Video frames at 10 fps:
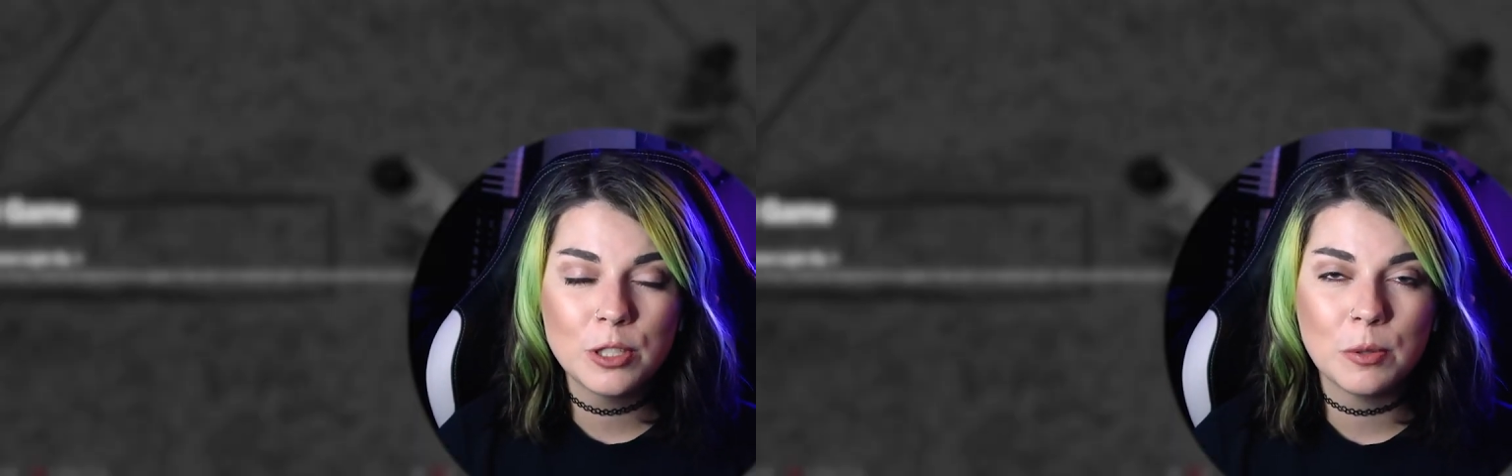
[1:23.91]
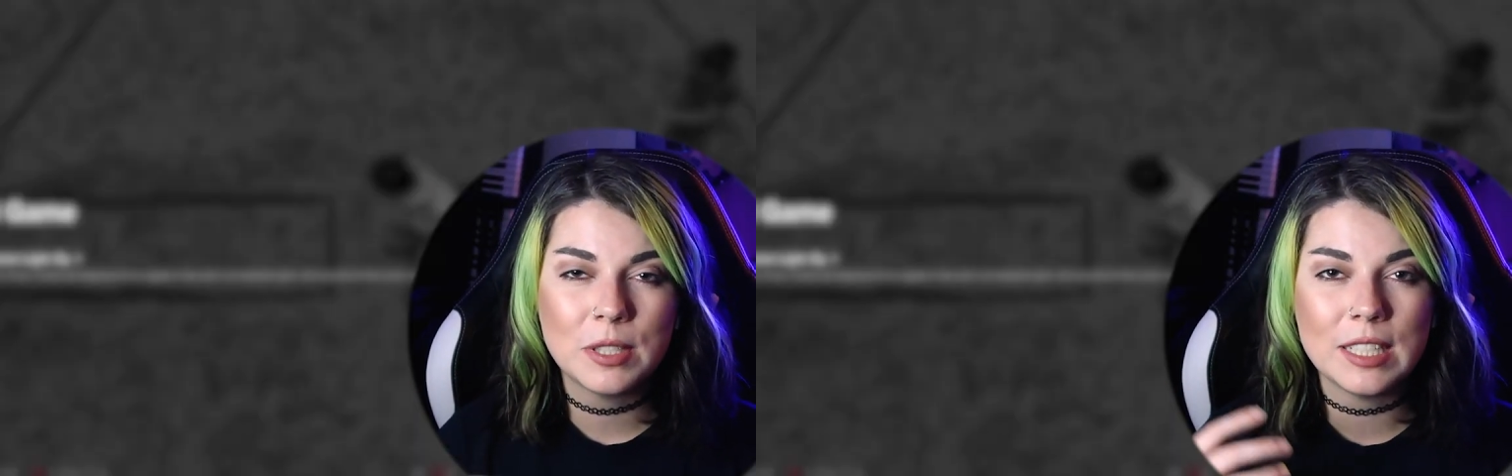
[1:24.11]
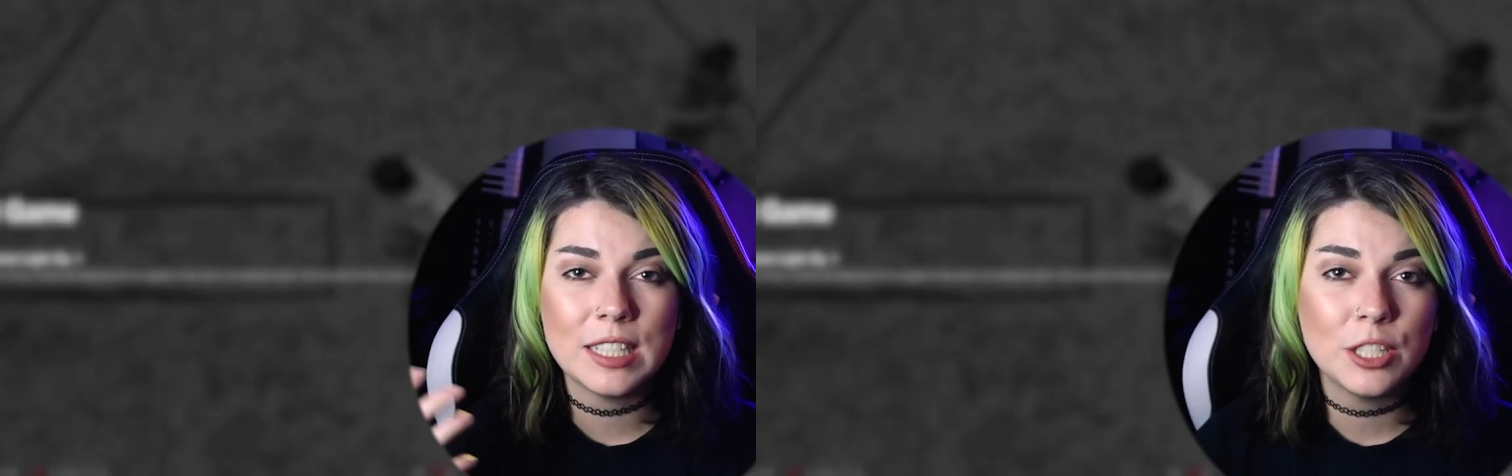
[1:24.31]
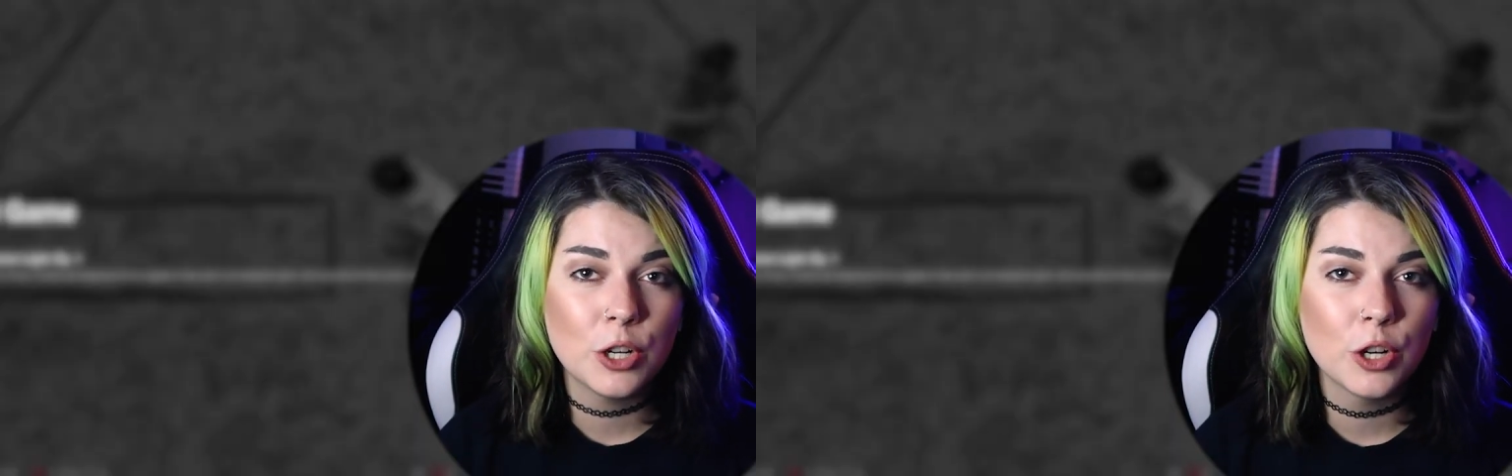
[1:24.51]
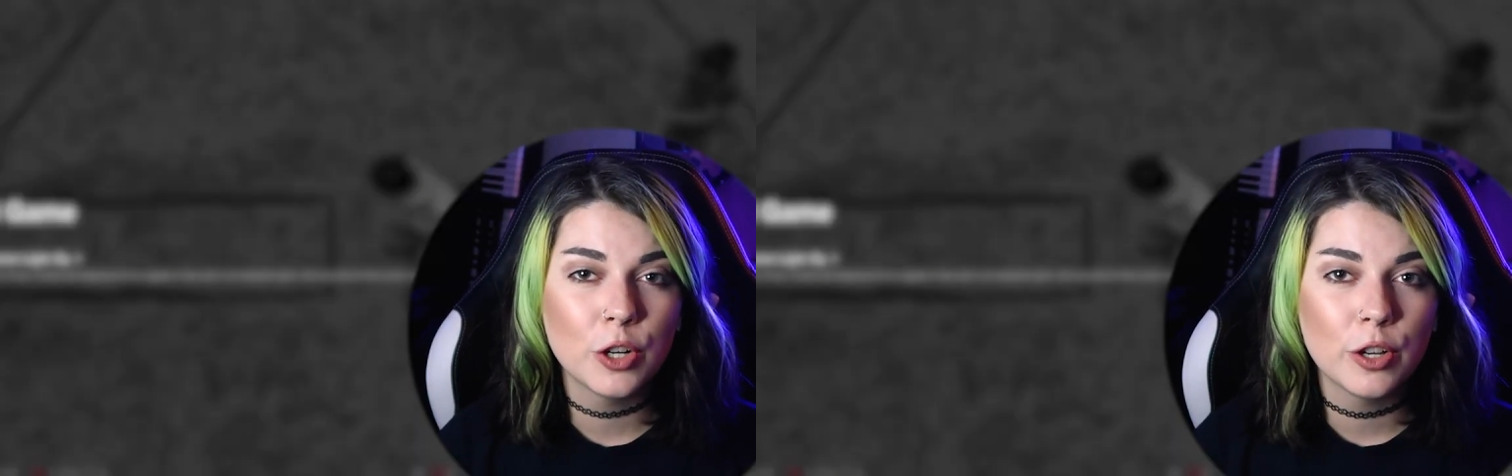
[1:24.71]
so it's
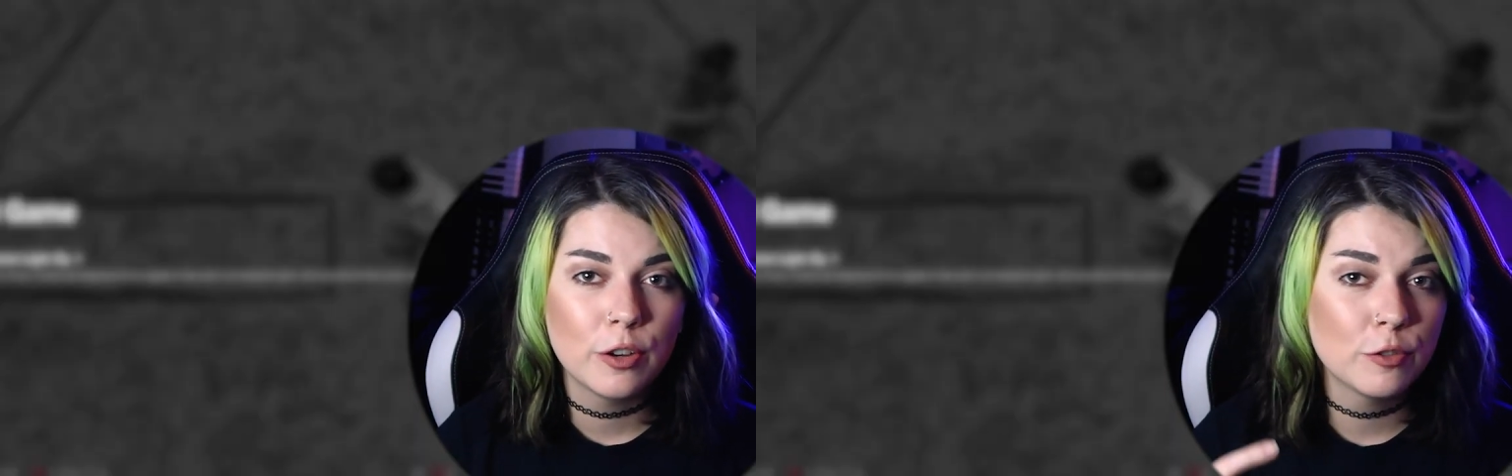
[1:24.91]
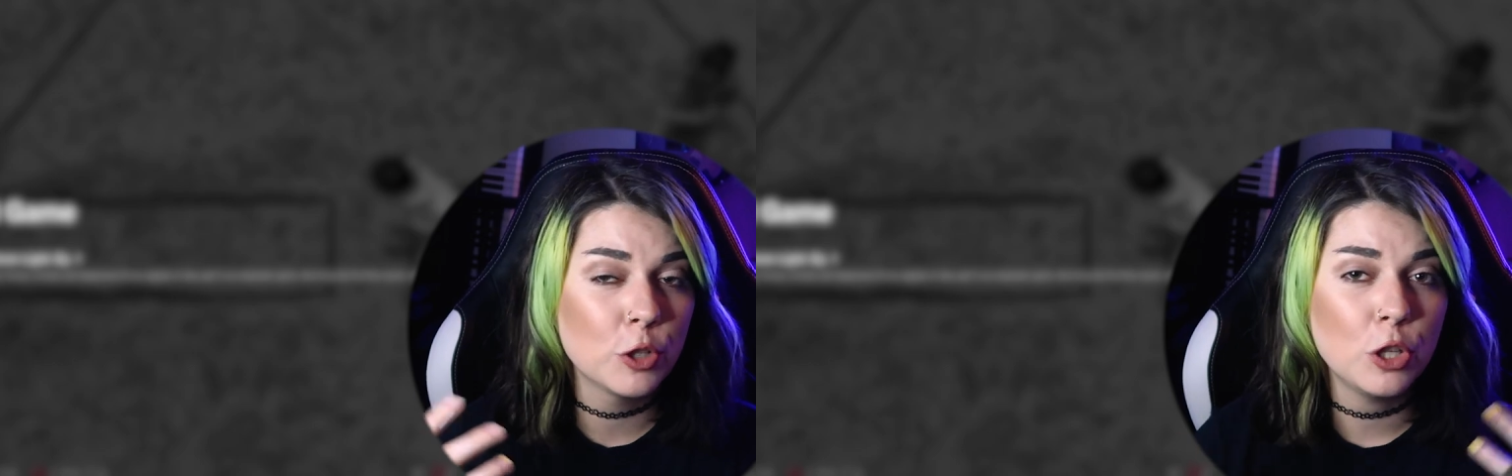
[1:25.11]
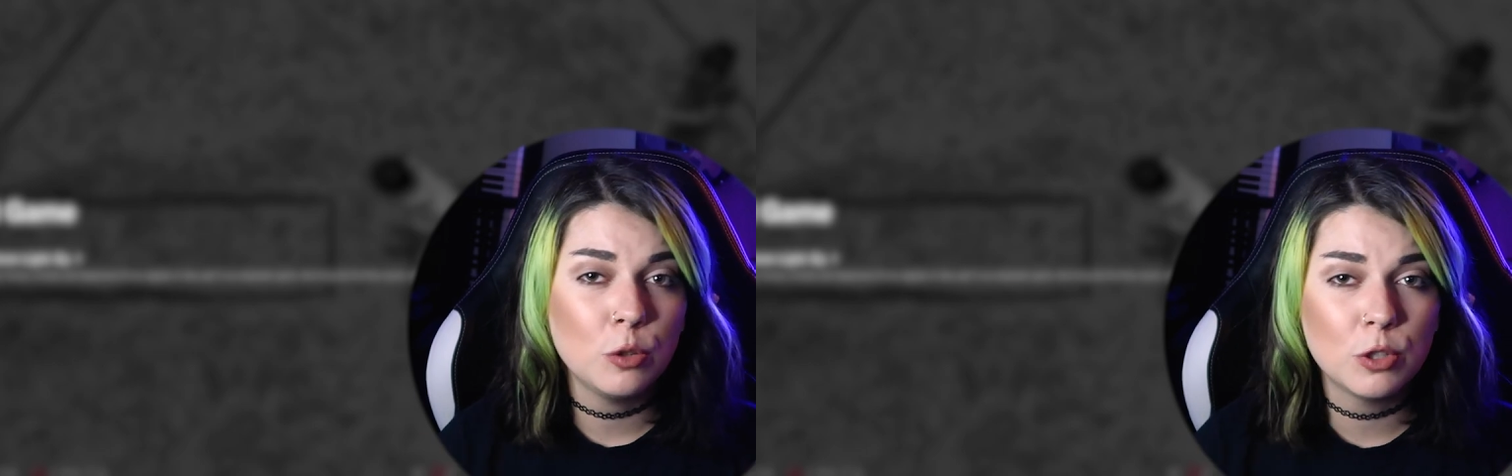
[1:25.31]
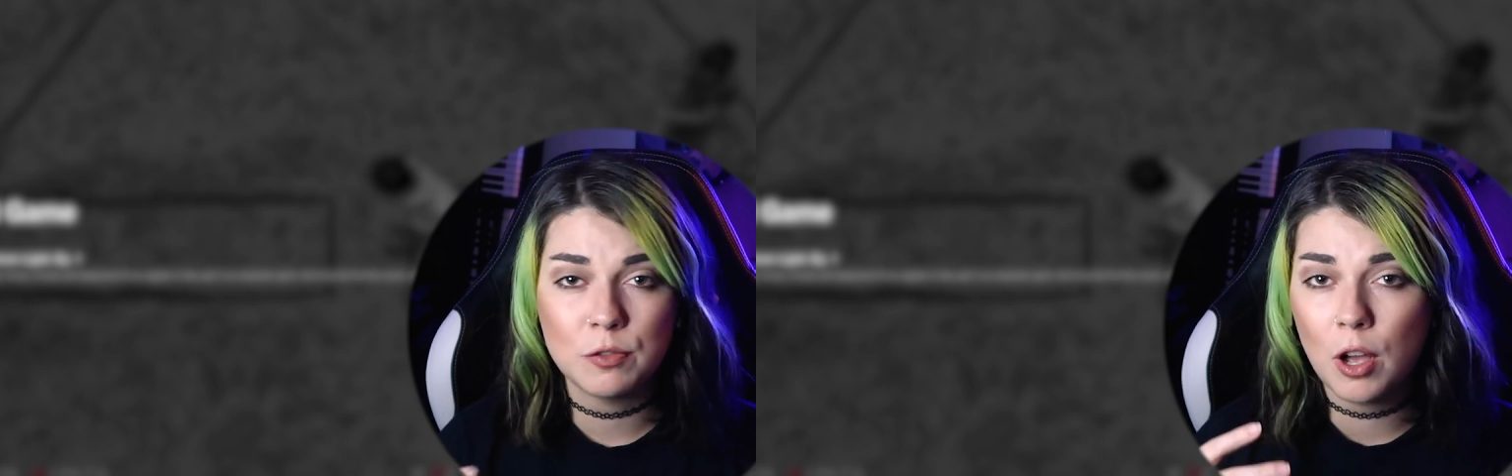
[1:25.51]
easier for you to